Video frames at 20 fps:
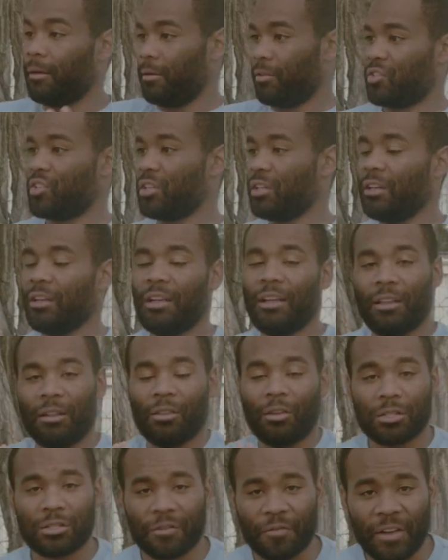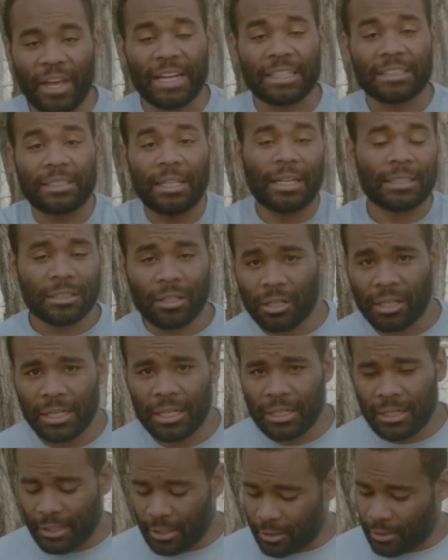You see, those are facts. That's all I
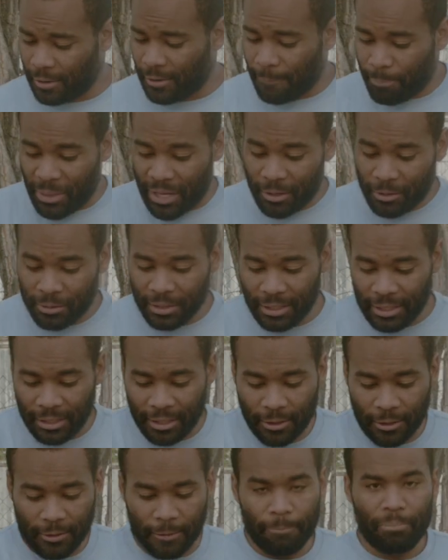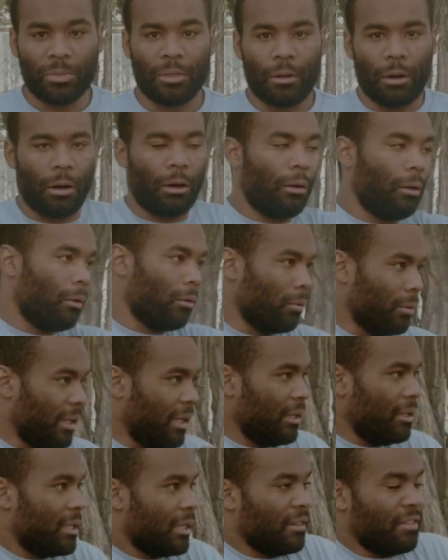need to hear. I don't need to hear, oh,
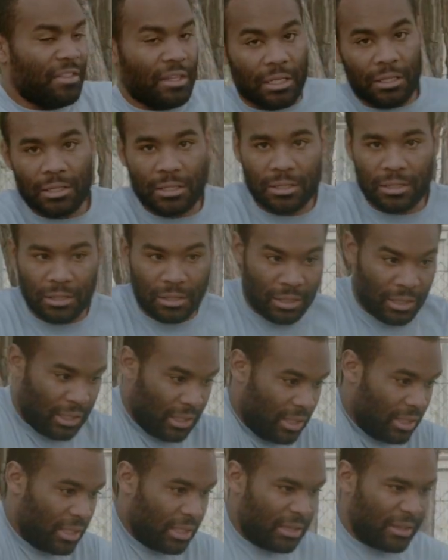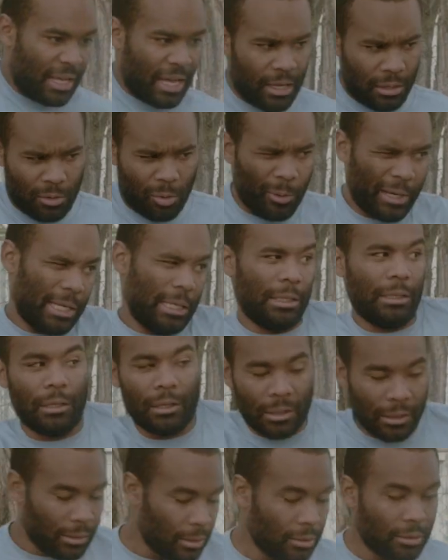he did this and he did that and the way he
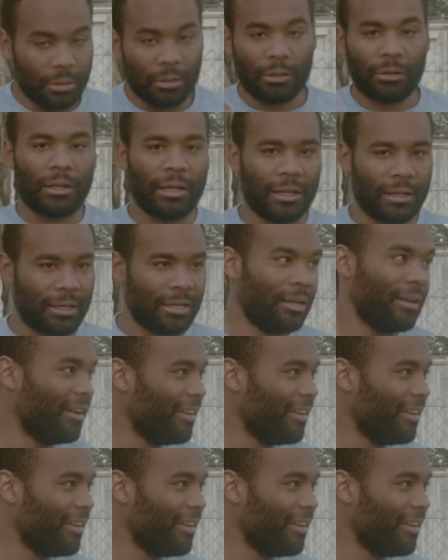you know, like